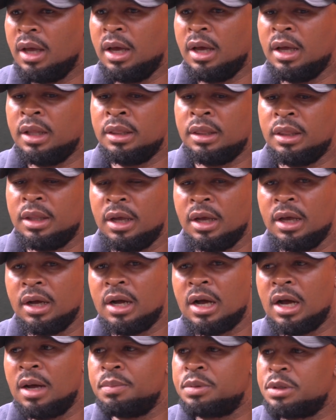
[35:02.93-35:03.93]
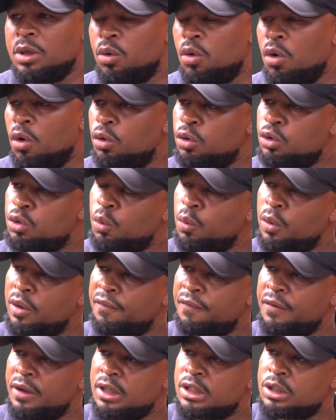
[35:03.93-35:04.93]
And there comes a coach
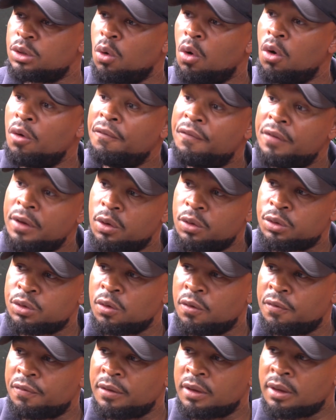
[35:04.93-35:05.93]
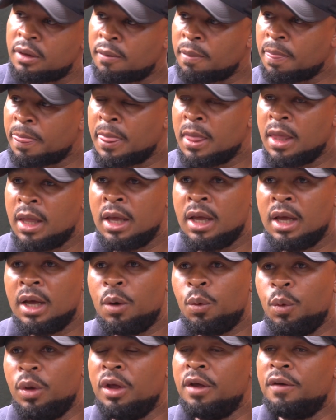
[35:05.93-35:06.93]
with his own philosophy,
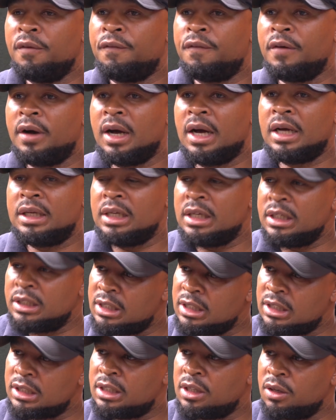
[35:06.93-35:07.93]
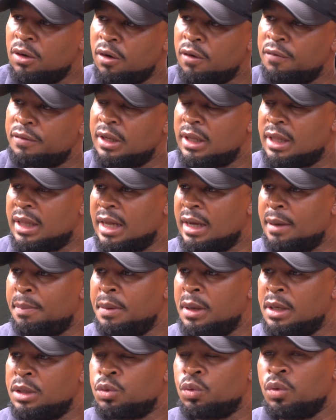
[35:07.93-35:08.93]
with identity of the club
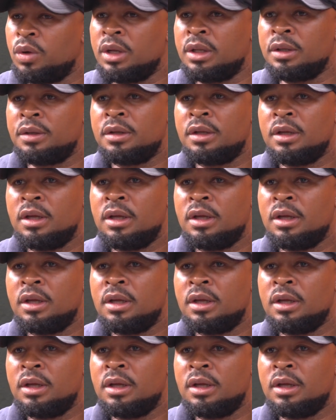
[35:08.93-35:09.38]
as well.